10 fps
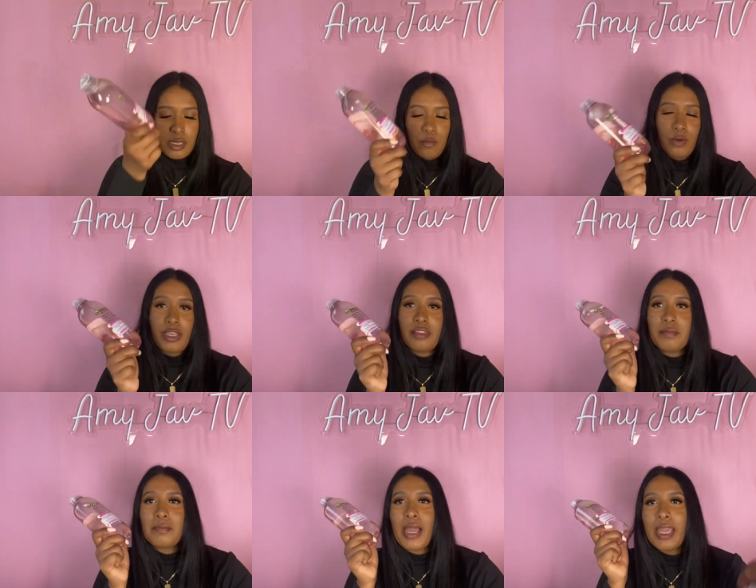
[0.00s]
with
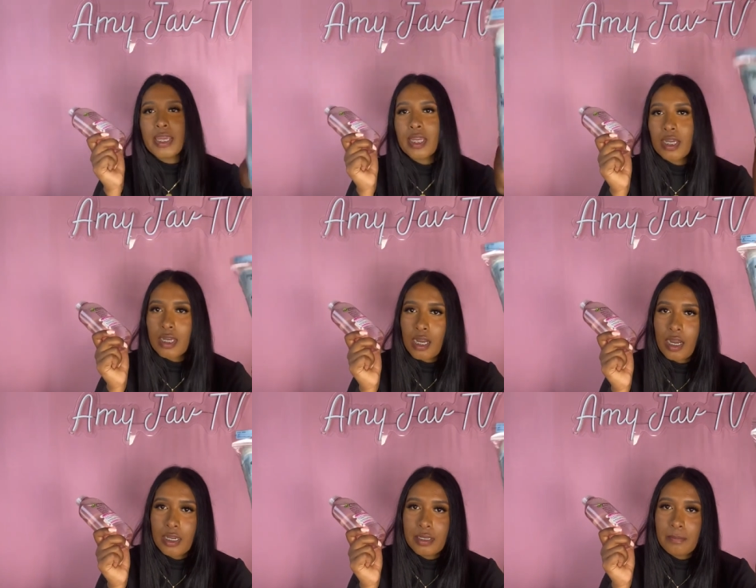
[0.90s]
my
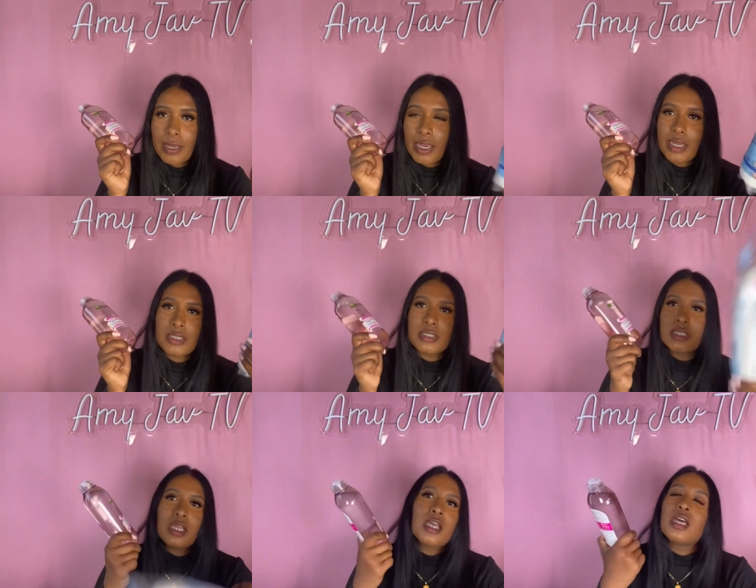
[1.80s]
cotton pads
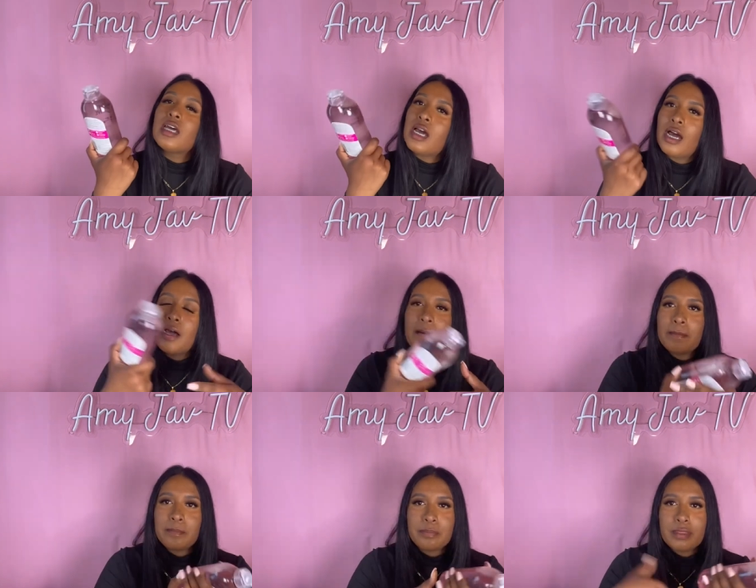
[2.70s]

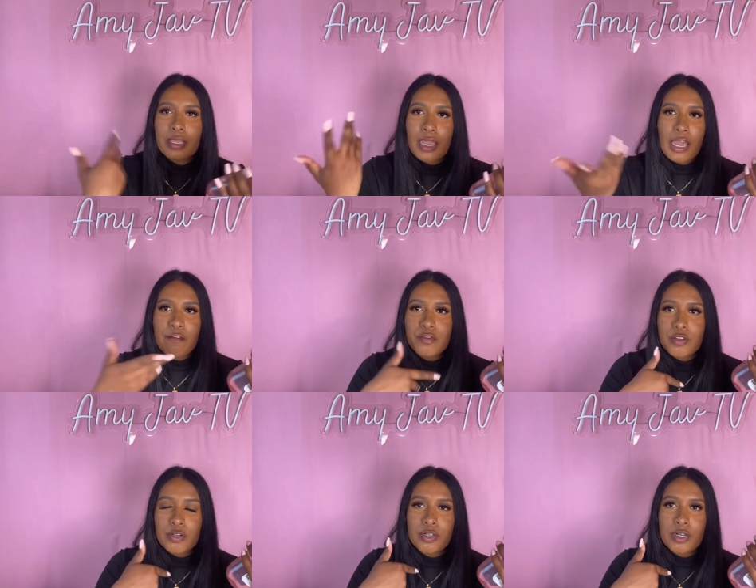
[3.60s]
um,
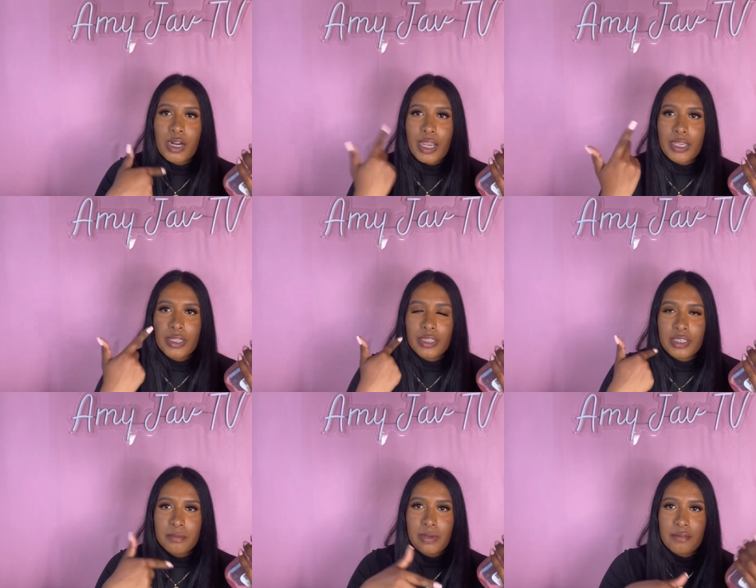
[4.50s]
after I
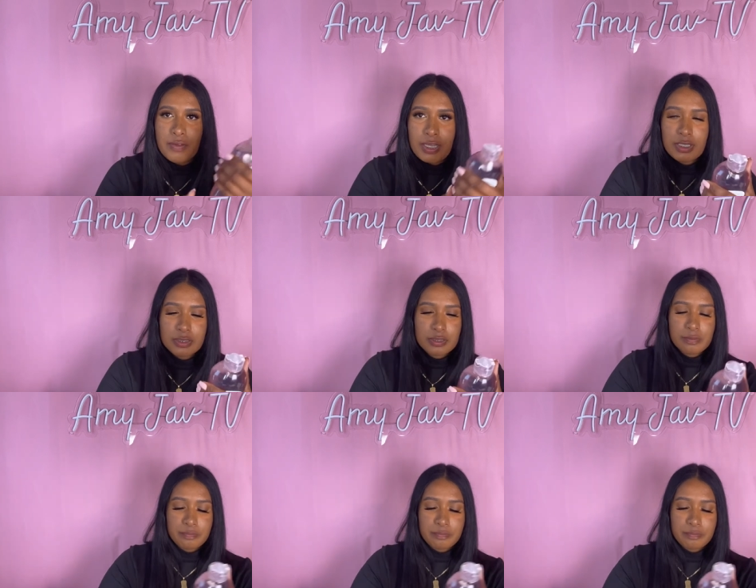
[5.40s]
clean my face.